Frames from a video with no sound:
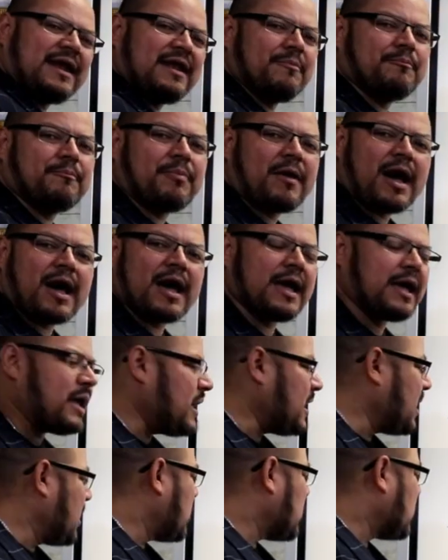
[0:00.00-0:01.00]
it
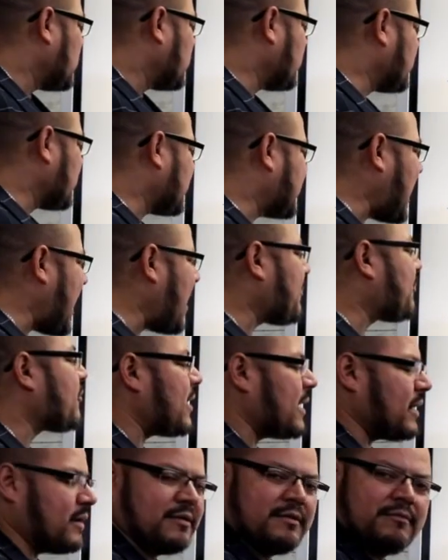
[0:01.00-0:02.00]
by the cap
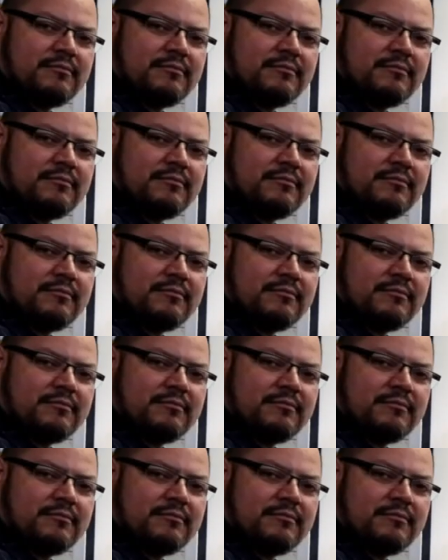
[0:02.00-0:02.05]
rate.